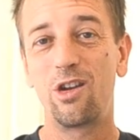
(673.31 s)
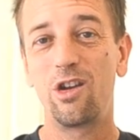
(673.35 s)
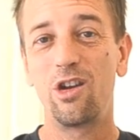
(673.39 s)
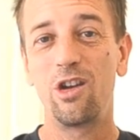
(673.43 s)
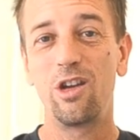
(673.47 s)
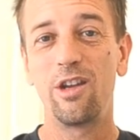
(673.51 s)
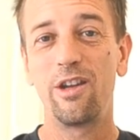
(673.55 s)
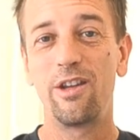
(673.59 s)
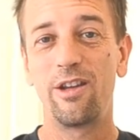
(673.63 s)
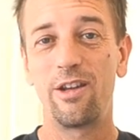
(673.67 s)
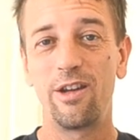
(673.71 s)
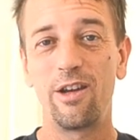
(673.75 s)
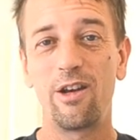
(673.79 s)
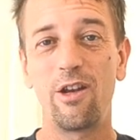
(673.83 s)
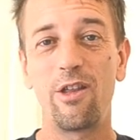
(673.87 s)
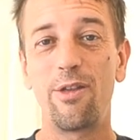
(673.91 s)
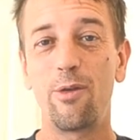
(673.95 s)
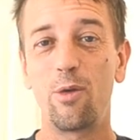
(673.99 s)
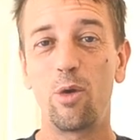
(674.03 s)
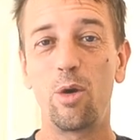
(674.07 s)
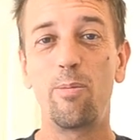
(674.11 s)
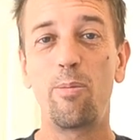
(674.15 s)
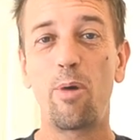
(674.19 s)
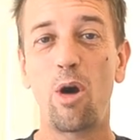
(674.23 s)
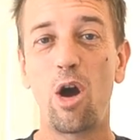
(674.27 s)
good. You know,
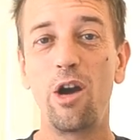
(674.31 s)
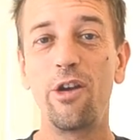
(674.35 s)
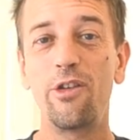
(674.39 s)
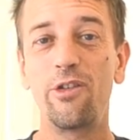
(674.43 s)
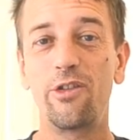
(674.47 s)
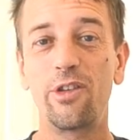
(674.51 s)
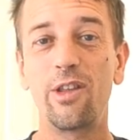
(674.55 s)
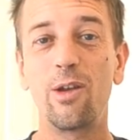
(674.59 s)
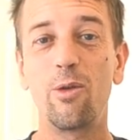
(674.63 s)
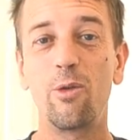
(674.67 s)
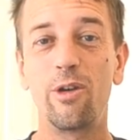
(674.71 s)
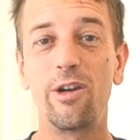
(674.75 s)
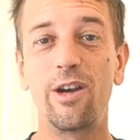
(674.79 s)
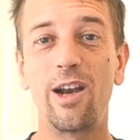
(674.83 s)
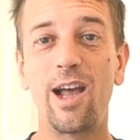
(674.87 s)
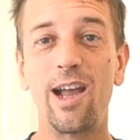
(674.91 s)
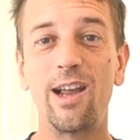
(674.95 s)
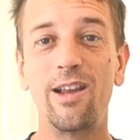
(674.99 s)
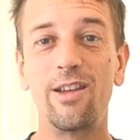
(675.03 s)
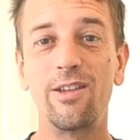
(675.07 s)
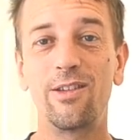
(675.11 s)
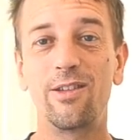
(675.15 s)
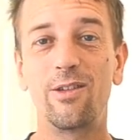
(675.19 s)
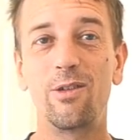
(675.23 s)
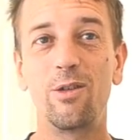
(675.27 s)
there were parts that were
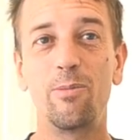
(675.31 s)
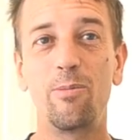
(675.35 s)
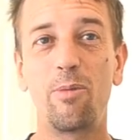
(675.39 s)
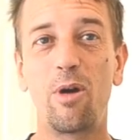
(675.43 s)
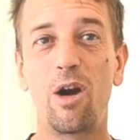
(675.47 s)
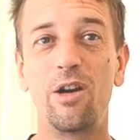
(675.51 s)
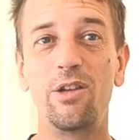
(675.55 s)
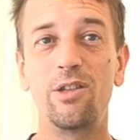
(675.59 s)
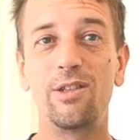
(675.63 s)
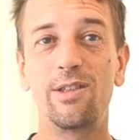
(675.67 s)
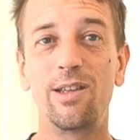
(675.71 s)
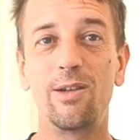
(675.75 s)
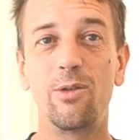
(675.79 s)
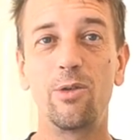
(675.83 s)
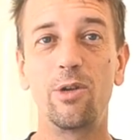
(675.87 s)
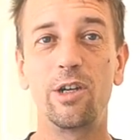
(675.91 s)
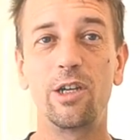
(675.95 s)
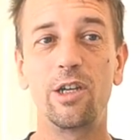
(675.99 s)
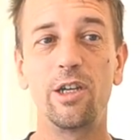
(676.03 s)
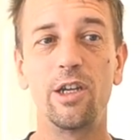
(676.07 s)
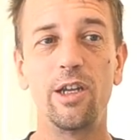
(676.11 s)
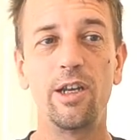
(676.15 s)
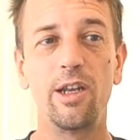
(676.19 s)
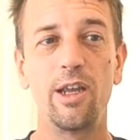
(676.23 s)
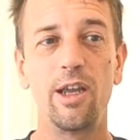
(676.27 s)
nice, there were parts that were
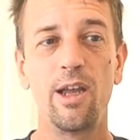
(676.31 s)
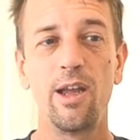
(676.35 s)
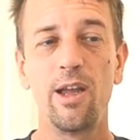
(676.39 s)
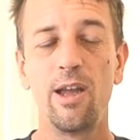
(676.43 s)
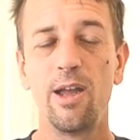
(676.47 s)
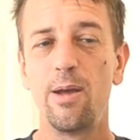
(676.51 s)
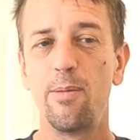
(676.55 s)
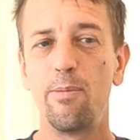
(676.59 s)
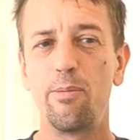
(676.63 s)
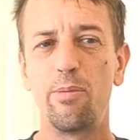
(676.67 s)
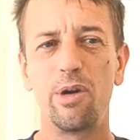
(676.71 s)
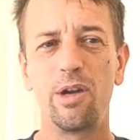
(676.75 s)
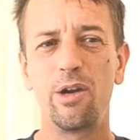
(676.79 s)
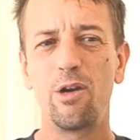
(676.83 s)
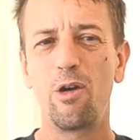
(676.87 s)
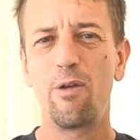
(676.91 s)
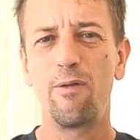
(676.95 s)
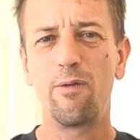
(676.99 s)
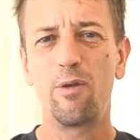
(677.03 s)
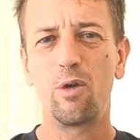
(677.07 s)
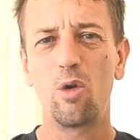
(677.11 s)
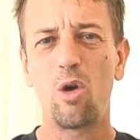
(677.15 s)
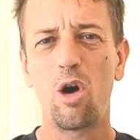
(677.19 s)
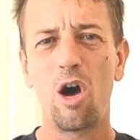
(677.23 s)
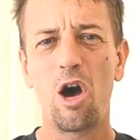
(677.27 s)
good. But
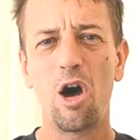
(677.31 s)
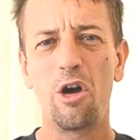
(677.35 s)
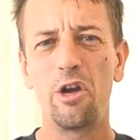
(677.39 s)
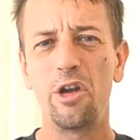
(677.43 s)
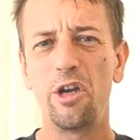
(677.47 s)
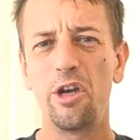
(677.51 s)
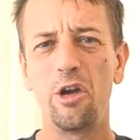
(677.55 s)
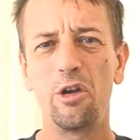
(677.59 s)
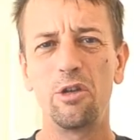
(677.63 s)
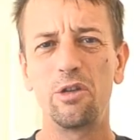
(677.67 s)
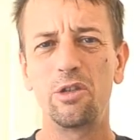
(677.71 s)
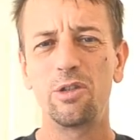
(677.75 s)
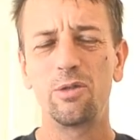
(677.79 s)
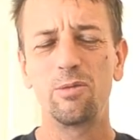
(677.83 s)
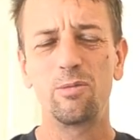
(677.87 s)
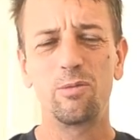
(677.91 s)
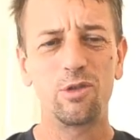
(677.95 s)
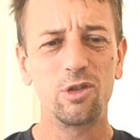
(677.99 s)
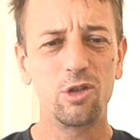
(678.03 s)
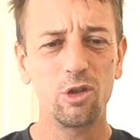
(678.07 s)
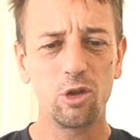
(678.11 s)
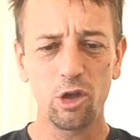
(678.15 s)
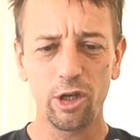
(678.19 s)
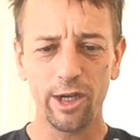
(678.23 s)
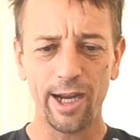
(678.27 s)
overall, you know,
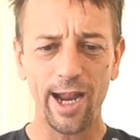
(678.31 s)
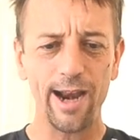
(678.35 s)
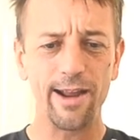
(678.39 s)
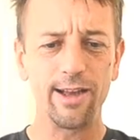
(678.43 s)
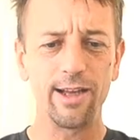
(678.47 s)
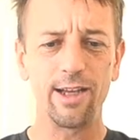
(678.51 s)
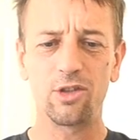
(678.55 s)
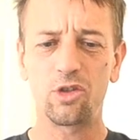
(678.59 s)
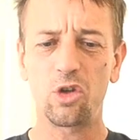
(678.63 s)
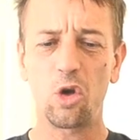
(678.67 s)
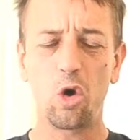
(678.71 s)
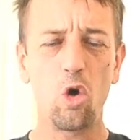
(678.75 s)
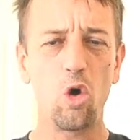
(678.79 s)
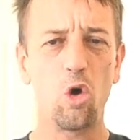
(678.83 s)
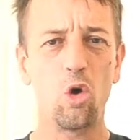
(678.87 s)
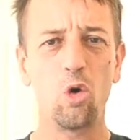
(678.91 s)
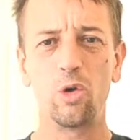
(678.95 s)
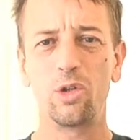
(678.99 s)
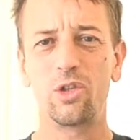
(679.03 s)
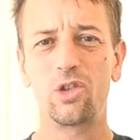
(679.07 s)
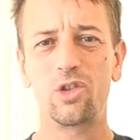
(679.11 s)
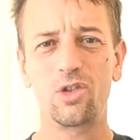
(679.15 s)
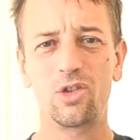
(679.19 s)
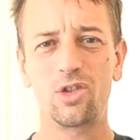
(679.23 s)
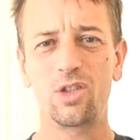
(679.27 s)
to look at it as a
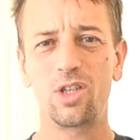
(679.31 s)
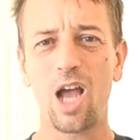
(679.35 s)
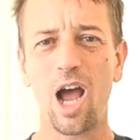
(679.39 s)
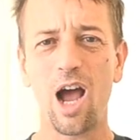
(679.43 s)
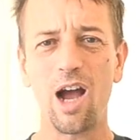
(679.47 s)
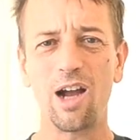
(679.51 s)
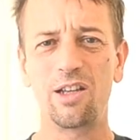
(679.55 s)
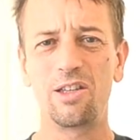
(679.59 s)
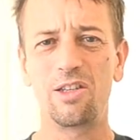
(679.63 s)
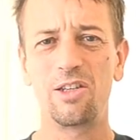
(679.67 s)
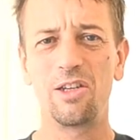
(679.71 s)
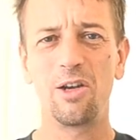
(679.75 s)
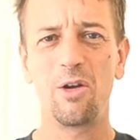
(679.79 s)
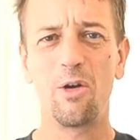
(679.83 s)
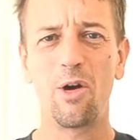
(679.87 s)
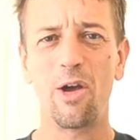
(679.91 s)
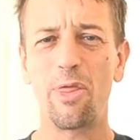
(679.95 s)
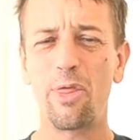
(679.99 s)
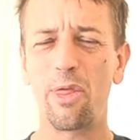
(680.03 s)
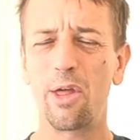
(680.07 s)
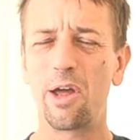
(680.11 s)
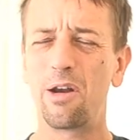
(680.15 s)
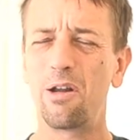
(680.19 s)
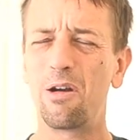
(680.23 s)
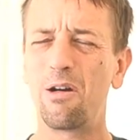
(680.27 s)
whole, it sucked, you know. I
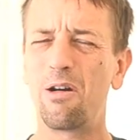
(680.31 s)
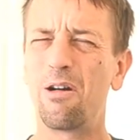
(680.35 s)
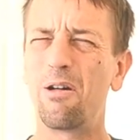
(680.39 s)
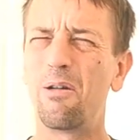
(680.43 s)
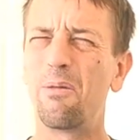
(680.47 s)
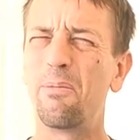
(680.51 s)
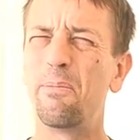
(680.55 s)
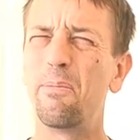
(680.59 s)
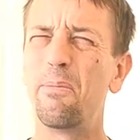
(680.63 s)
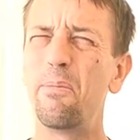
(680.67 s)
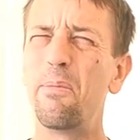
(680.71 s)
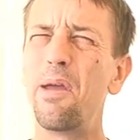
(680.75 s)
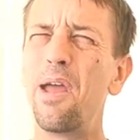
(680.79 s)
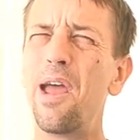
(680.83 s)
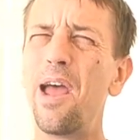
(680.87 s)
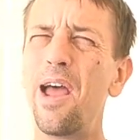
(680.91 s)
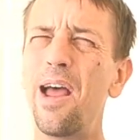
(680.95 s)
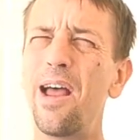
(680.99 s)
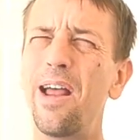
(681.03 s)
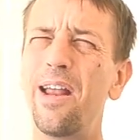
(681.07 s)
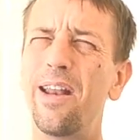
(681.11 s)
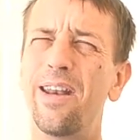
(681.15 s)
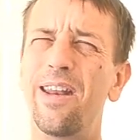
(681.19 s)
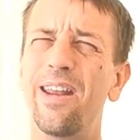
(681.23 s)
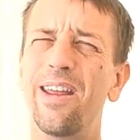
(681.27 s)
thought, oh
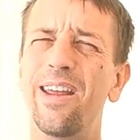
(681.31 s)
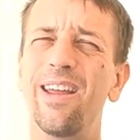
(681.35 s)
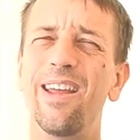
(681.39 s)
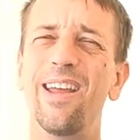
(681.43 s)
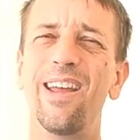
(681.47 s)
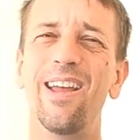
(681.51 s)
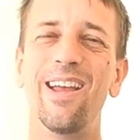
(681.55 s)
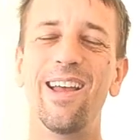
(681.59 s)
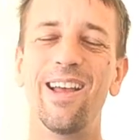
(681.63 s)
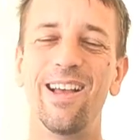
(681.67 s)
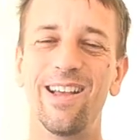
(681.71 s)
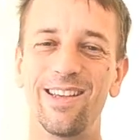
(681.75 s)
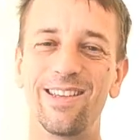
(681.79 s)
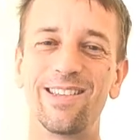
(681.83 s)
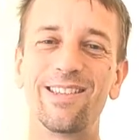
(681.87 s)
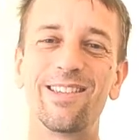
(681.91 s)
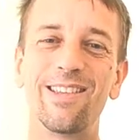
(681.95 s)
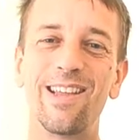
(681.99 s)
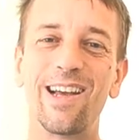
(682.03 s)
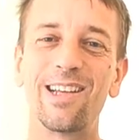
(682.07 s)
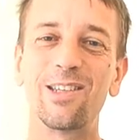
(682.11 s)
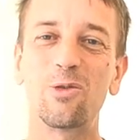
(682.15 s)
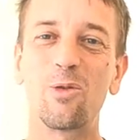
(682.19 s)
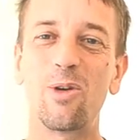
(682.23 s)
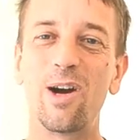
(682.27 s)
man.
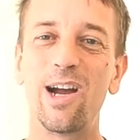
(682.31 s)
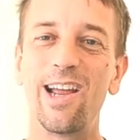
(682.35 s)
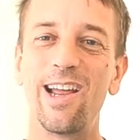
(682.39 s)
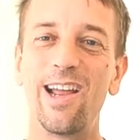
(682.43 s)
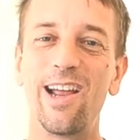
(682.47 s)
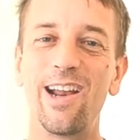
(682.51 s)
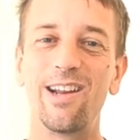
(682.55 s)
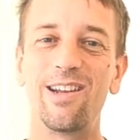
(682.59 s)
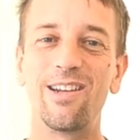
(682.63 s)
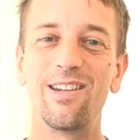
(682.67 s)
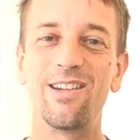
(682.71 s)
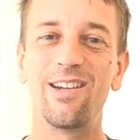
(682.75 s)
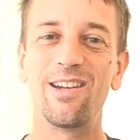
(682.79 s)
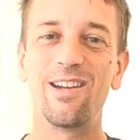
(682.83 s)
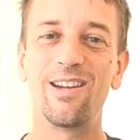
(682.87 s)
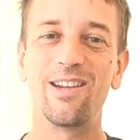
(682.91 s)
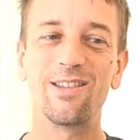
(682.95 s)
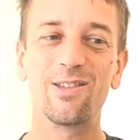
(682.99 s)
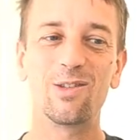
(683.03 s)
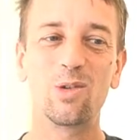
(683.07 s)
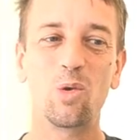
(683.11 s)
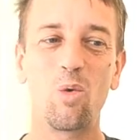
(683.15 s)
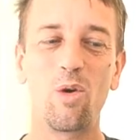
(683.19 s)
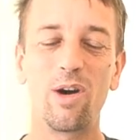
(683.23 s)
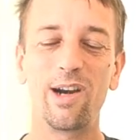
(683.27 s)
So that's why I edited
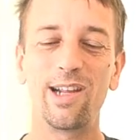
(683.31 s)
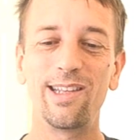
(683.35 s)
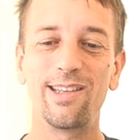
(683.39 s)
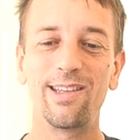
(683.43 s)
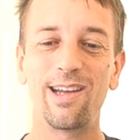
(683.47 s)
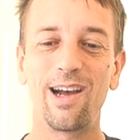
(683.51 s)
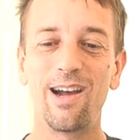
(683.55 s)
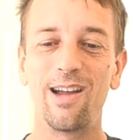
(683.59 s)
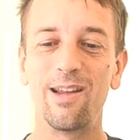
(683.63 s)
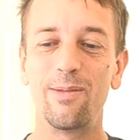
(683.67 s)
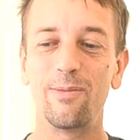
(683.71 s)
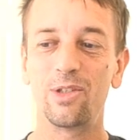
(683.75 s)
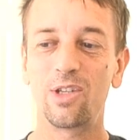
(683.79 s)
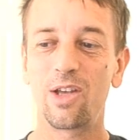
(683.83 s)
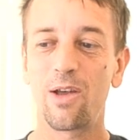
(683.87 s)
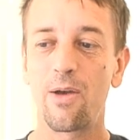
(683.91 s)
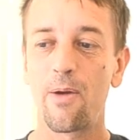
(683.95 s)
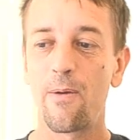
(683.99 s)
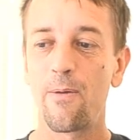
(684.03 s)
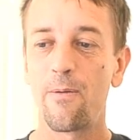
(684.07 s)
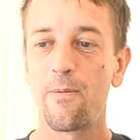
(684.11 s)
it 20 times.